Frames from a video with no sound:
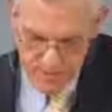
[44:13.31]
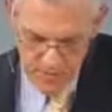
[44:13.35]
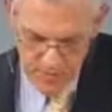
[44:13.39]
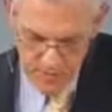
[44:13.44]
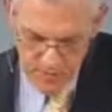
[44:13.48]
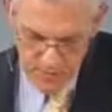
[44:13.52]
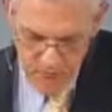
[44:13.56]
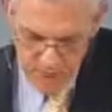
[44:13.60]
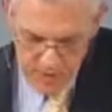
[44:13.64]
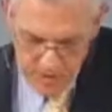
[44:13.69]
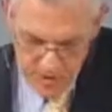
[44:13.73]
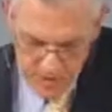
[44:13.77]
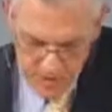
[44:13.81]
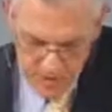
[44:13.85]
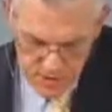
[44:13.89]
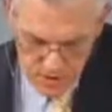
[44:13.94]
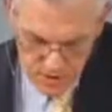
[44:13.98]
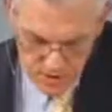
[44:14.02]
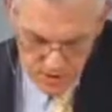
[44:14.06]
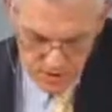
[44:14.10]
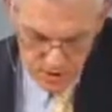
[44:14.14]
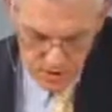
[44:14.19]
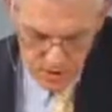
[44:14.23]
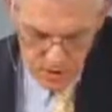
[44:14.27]
What is the
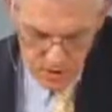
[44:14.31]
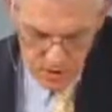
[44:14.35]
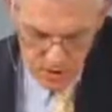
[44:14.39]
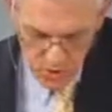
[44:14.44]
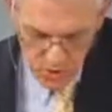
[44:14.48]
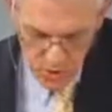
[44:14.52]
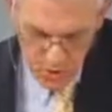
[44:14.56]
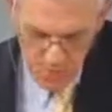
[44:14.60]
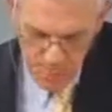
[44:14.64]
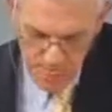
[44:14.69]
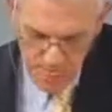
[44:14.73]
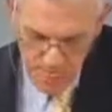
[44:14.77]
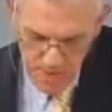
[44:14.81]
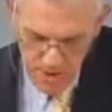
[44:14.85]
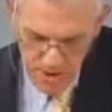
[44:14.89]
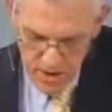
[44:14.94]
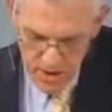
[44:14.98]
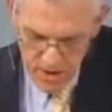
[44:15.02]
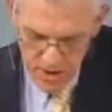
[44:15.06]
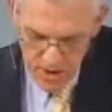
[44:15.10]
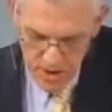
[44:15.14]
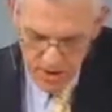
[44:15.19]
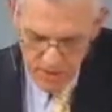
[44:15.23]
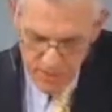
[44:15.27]
role
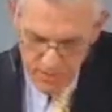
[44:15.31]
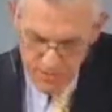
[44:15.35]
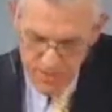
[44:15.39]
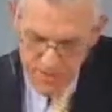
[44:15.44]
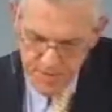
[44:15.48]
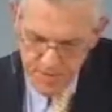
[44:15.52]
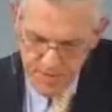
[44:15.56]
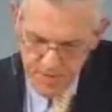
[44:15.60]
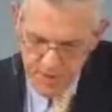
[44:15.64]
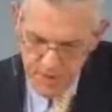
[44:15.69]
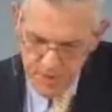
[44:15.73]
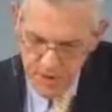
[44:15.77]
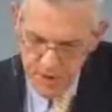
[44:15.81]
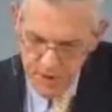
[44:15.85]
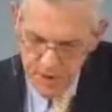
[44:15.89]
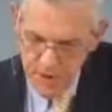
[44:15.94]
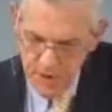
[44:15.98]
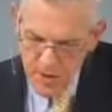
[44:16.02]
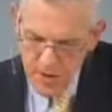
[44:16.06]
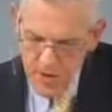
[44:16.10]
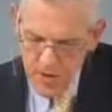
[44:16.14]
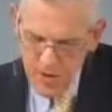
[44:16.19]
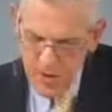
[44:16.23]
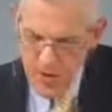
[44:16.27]
of
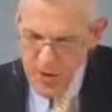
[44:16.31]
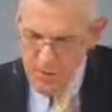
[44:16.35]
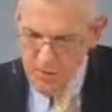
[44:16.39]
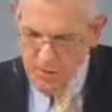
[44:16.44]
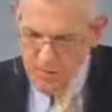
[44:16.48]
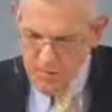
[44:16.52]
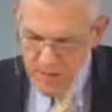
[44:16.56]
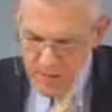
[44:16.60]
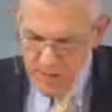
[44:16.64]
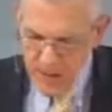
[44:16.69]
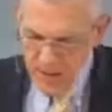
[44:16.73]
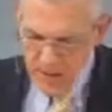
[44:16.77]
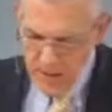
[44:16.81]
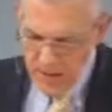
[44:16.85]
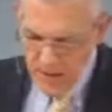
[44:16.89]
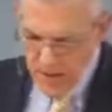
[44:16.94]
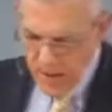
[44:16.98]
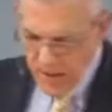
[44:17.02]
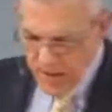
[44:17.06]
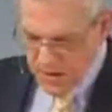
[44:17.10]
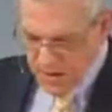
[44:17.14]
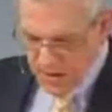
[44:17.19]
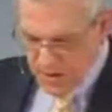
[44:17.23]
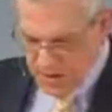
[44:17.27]
the man
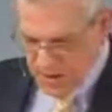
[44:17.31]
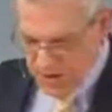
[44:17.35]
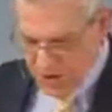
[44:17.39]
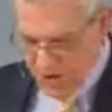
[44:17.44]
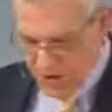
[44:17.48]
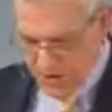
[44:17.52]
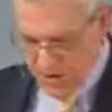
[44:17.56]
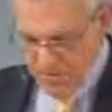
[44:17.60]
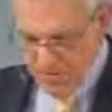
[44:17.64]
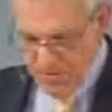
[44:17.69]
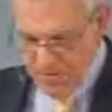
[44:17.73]
and nature,